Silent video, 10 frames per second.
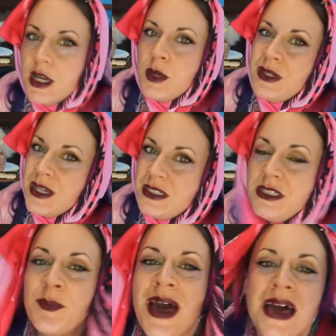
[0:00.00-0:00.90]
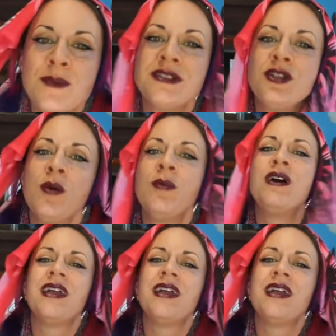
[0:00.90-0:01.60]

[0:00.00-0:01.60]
I'm not in the Bahamas no more,